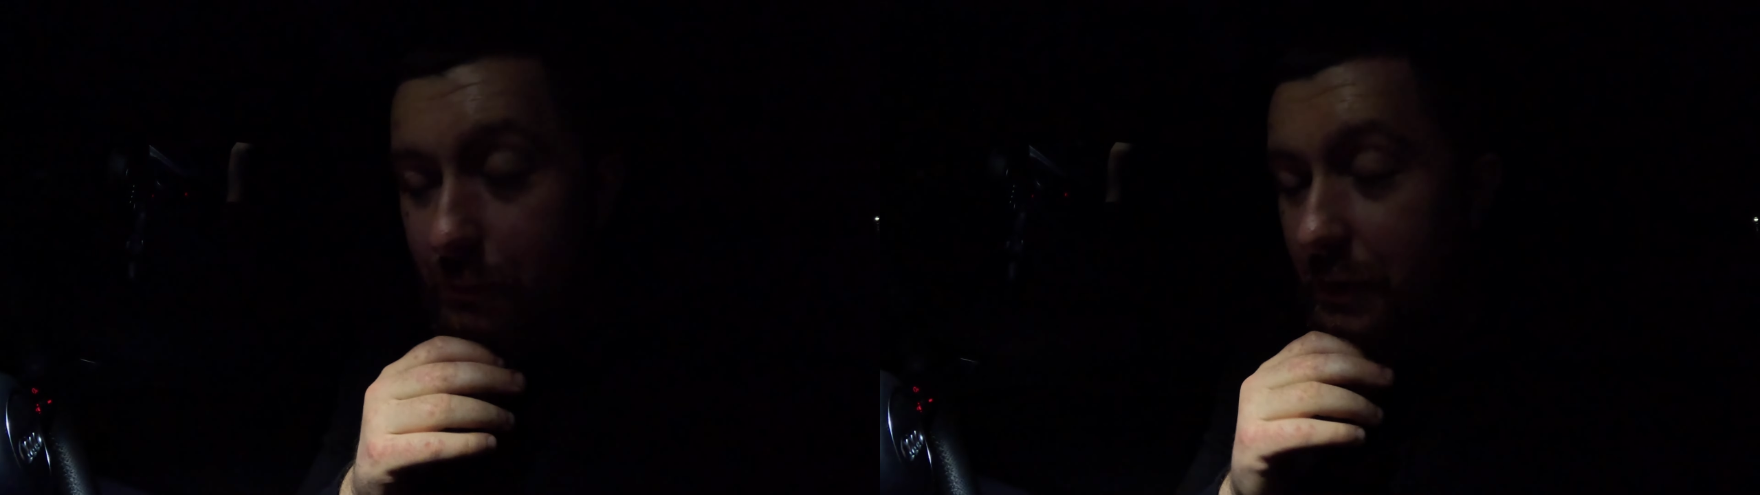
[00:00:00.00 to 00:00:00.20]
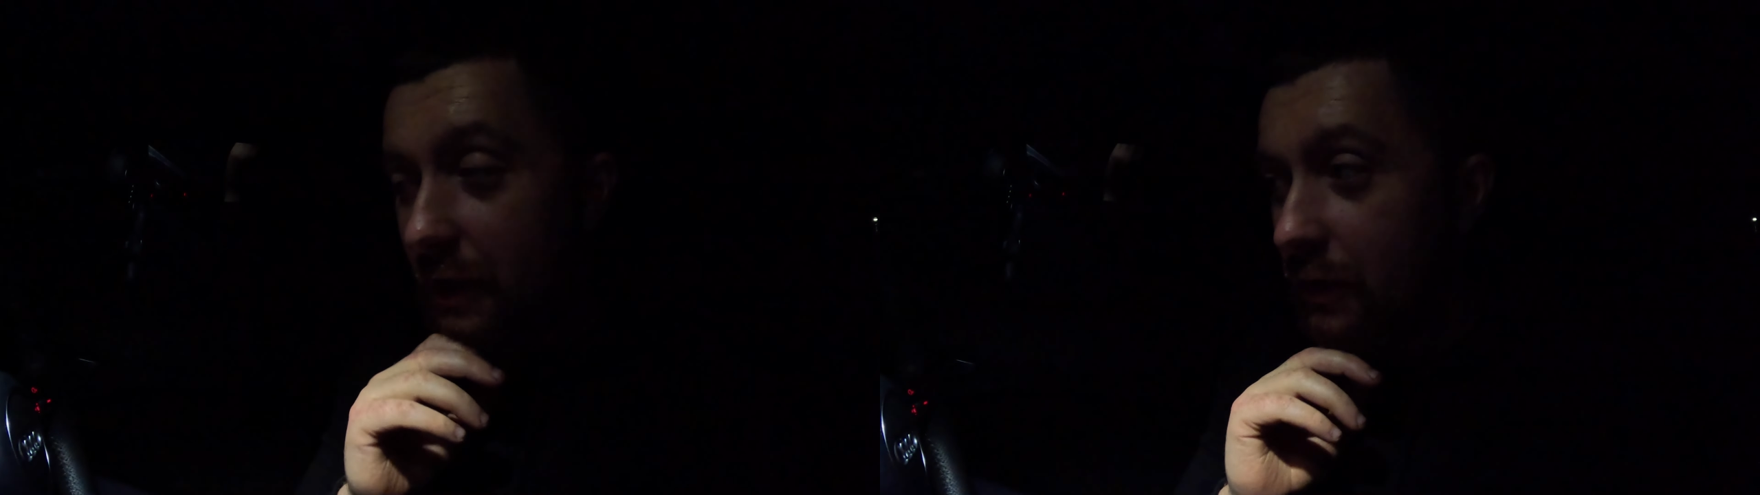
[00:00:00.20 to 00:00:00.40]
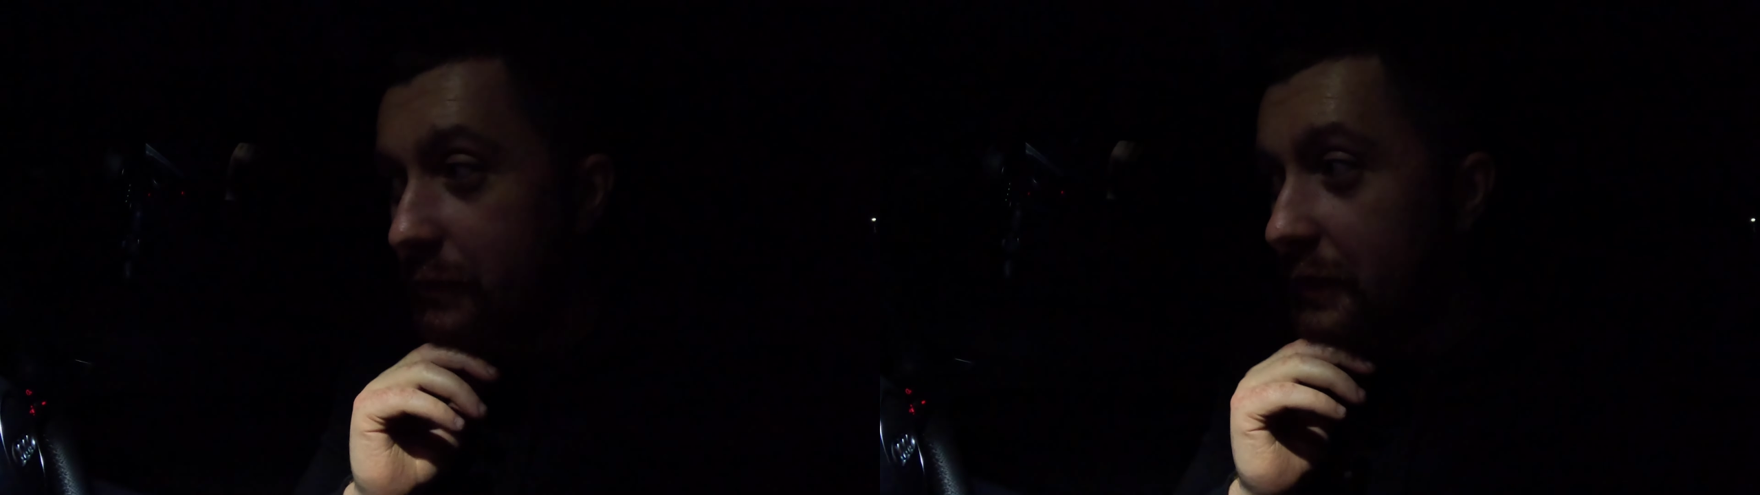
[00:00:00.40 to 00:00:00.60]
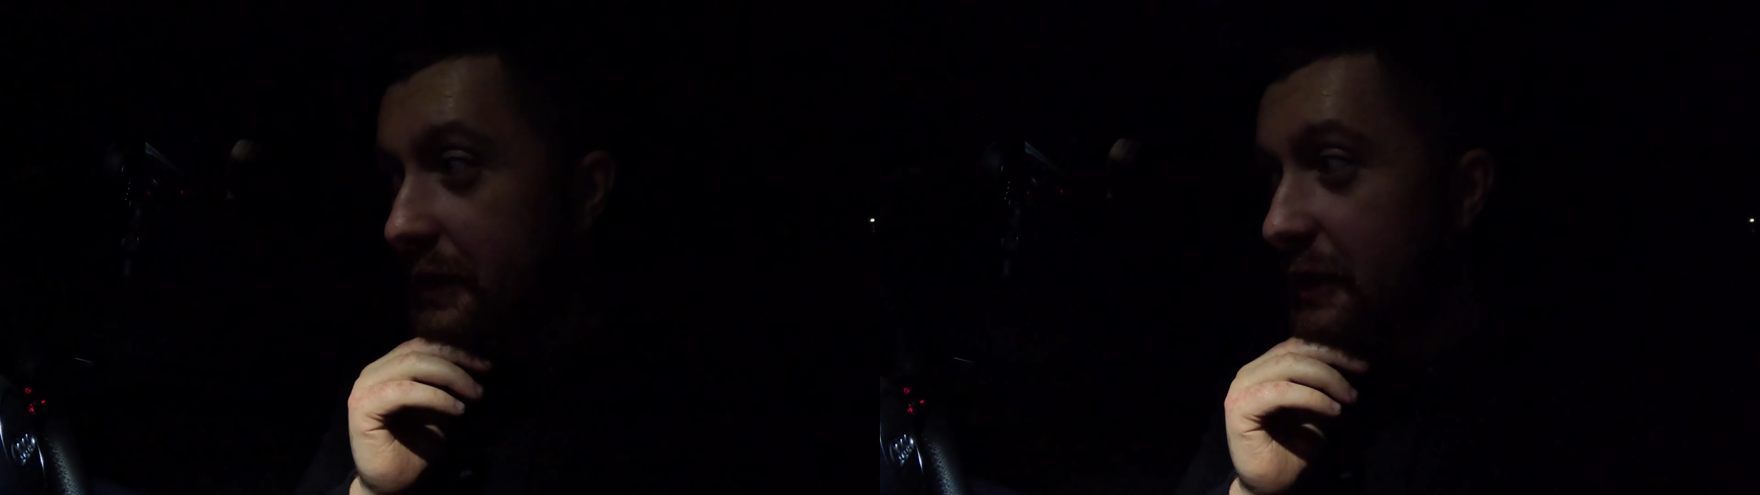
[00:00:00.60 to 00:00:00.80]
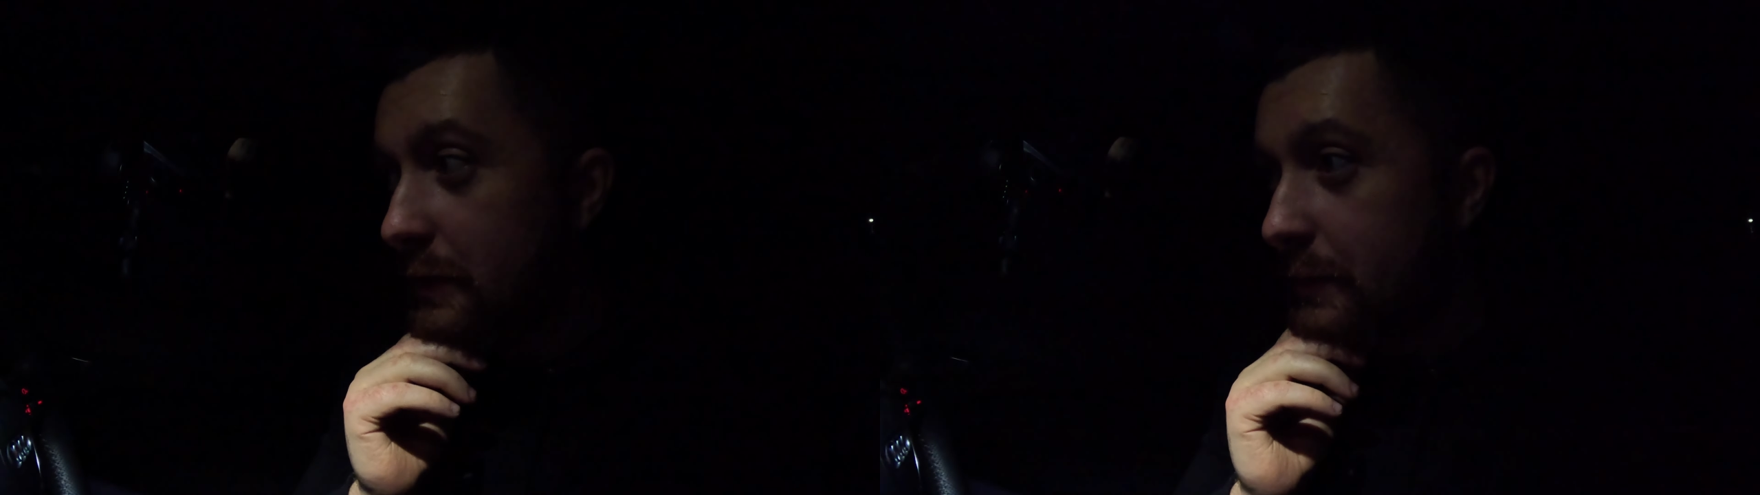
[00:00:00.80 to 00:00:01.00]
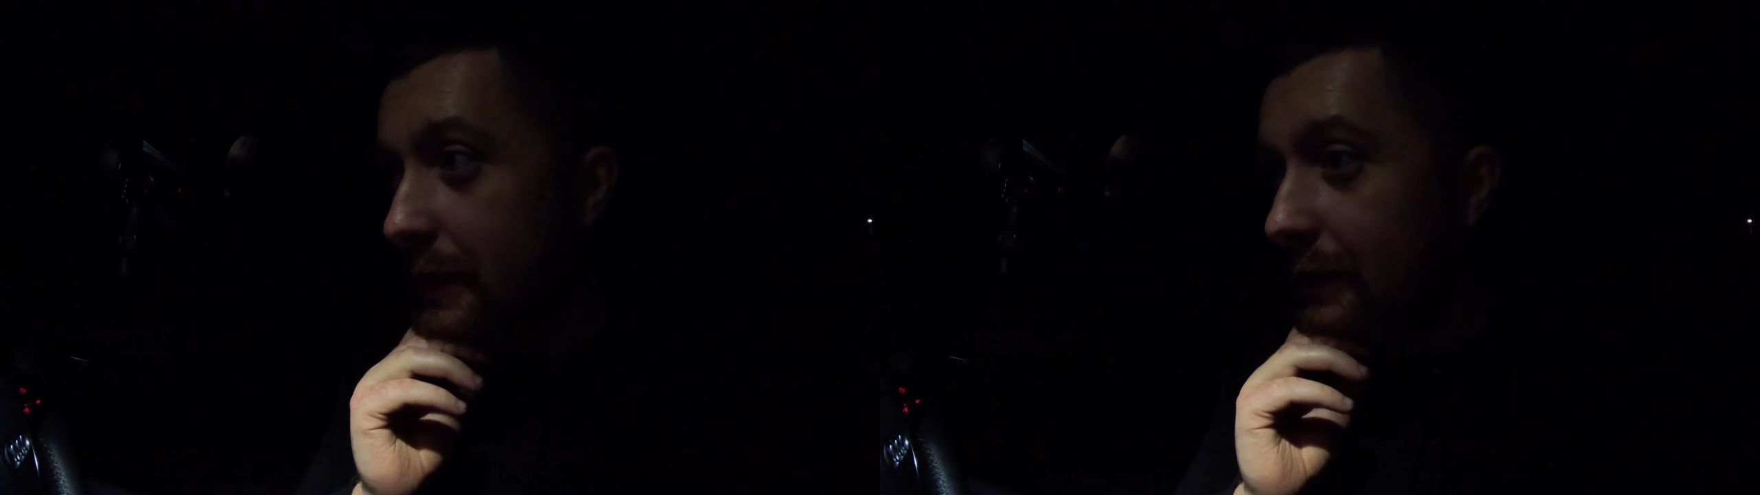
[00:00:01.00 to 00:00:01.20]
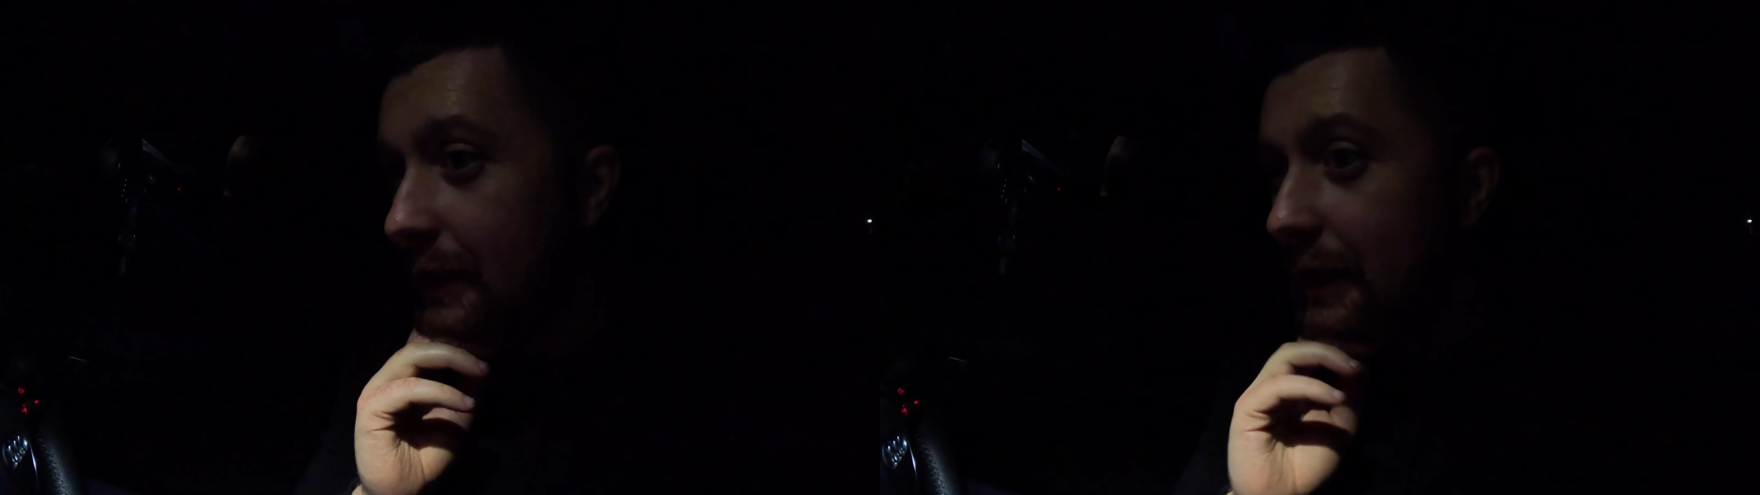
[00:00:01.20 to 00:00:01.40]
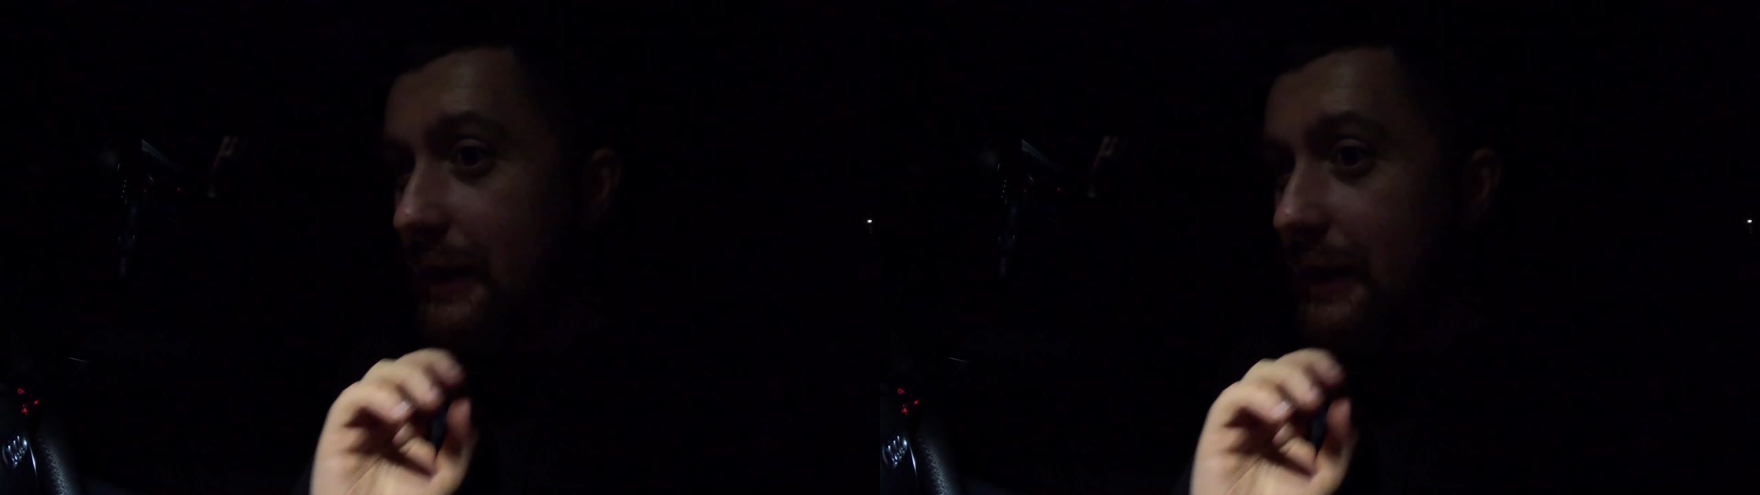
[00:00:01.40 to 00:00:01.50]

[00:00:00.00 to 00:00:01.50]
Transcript: be a good video as well.